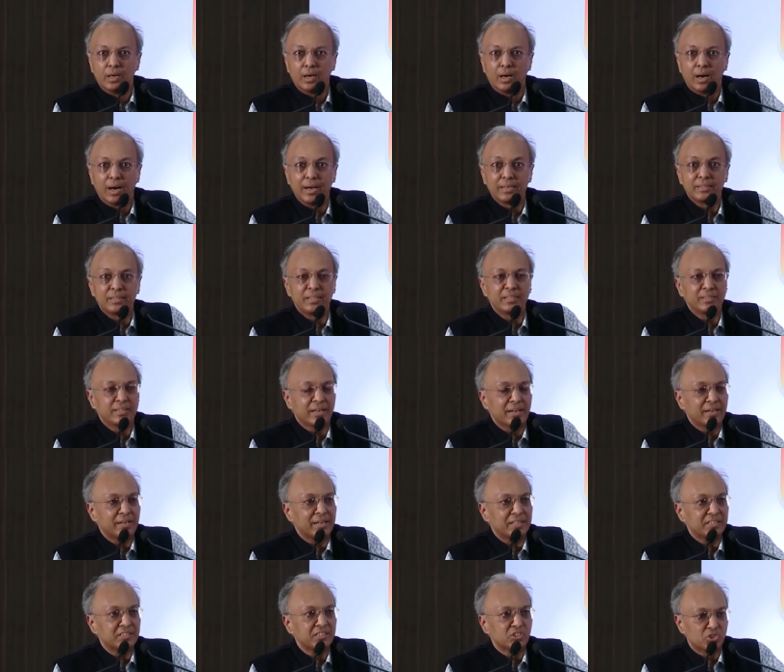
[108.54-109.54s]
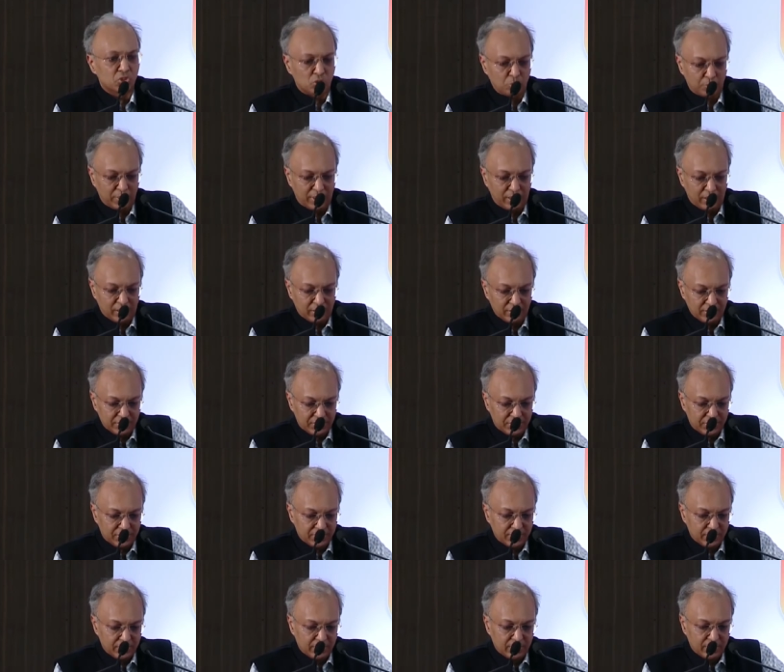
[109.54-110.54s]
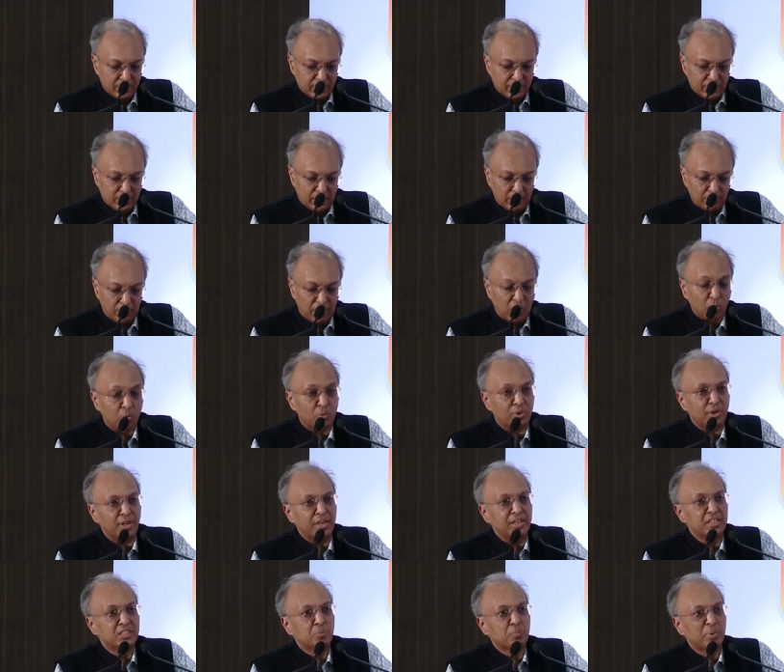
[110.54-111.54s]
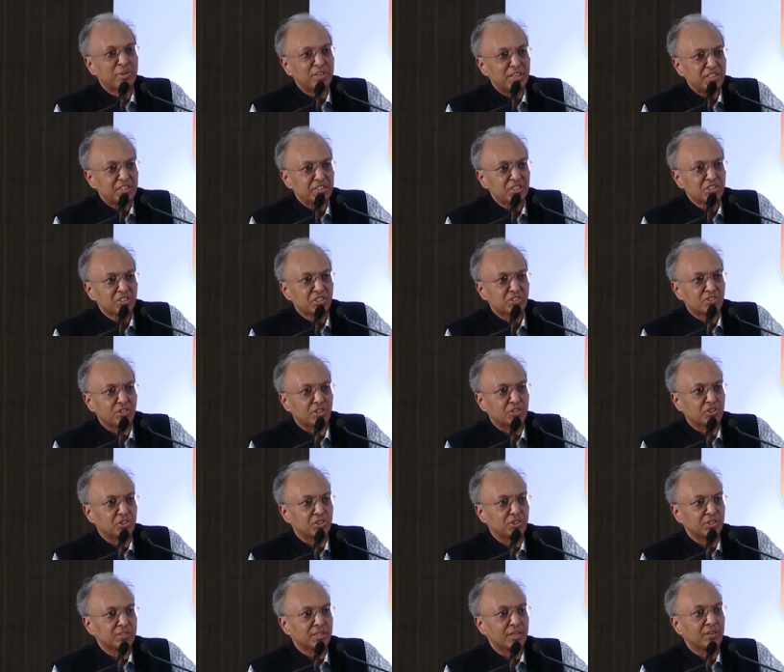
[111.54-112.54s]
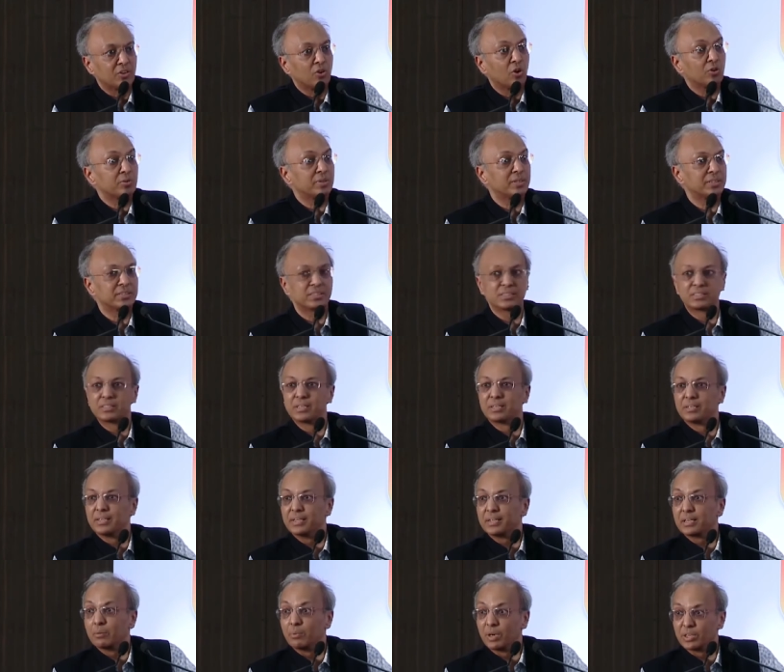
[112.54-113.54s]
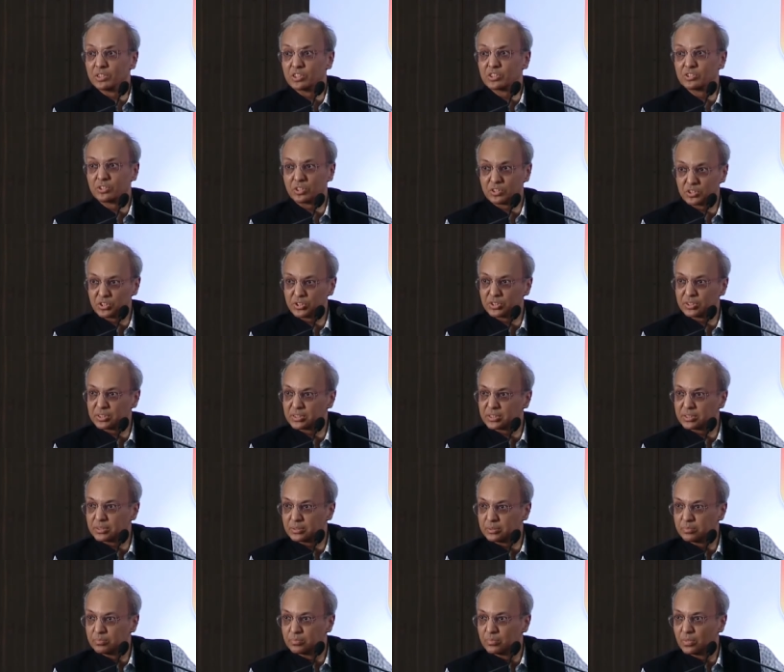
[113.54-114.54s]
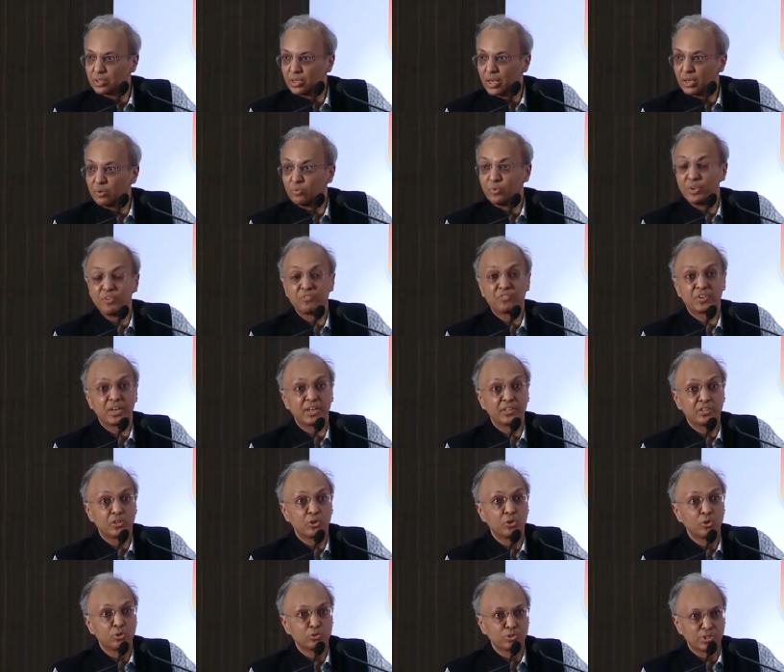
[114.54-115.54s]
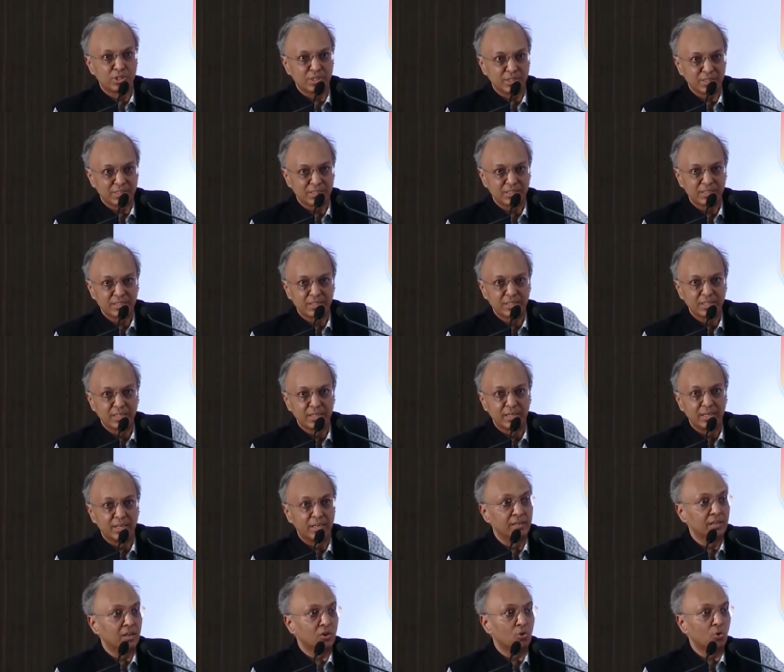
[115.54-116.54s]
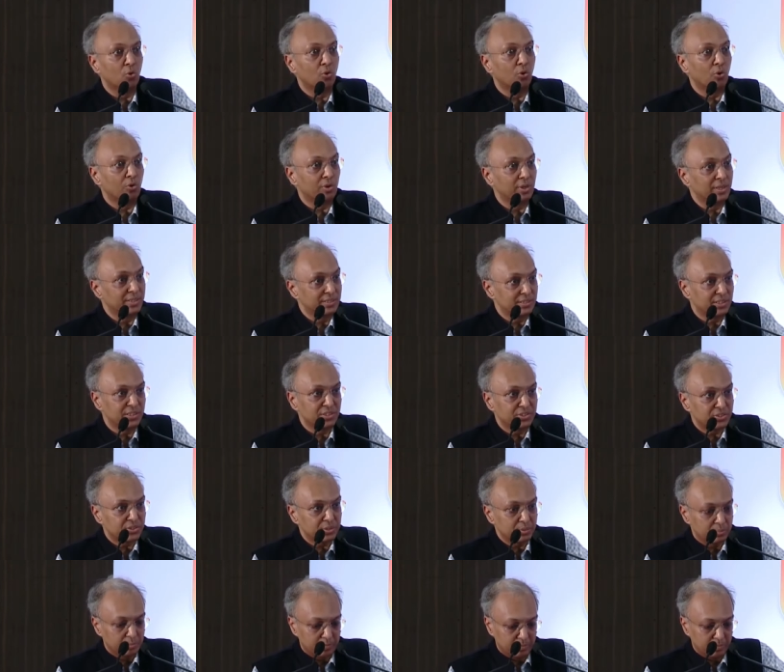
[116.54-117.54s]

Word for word: I think there are lessons to be learned about inspiration structures and not necessarily command structures. And we've tried to use this in our own organization.